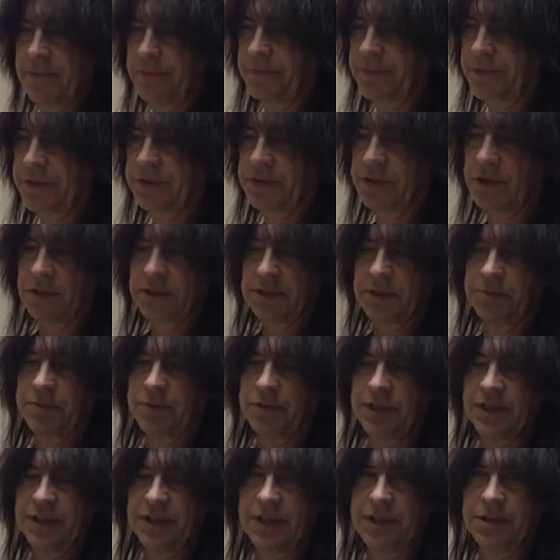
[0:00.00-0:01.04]
The salt I
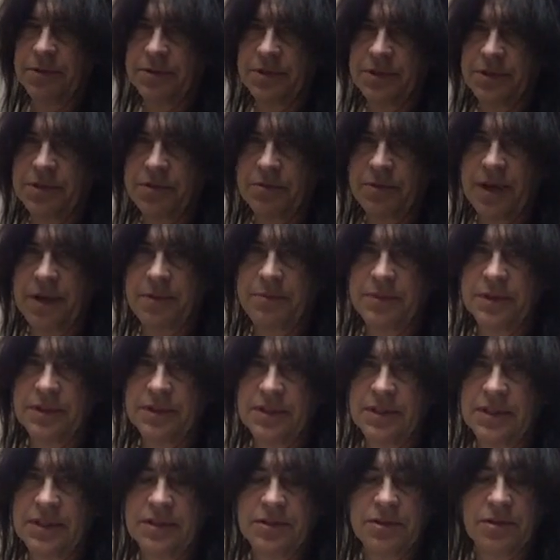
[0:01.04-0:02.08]
put in there was the Redmond
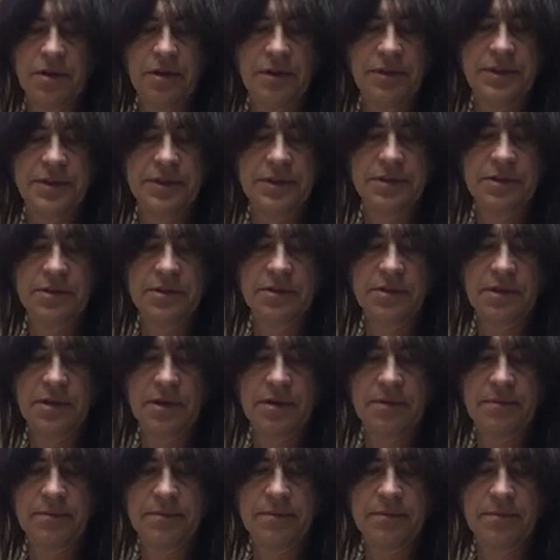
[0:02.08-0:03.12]
sea salt. This is
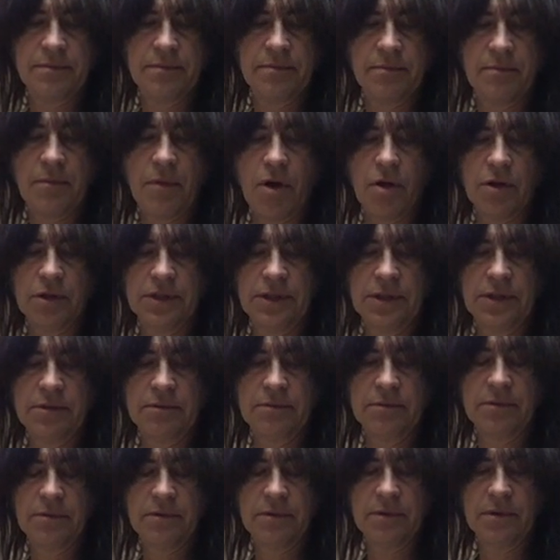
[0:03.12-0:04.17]

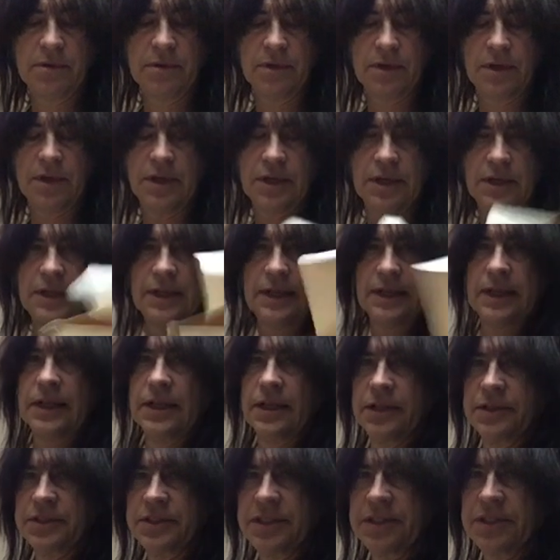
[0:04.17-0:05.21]
Malden
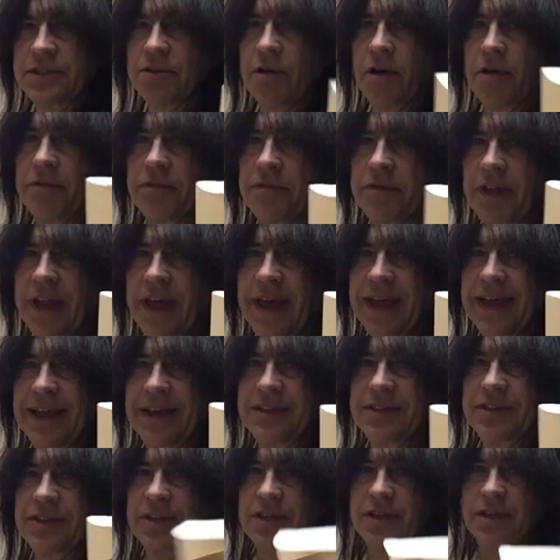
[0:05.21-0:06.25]
sea salt
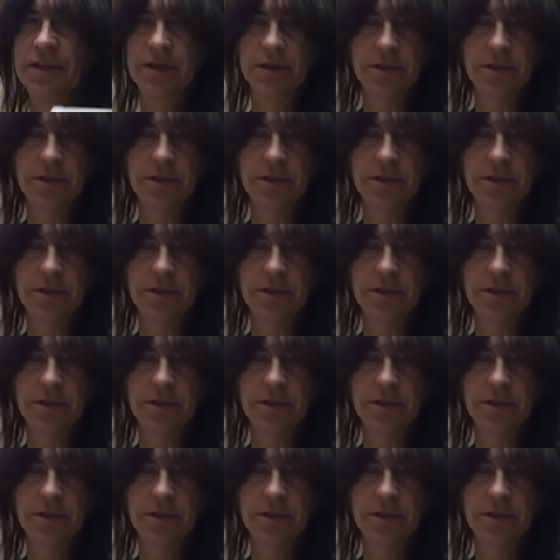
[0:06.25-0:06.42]
flakes.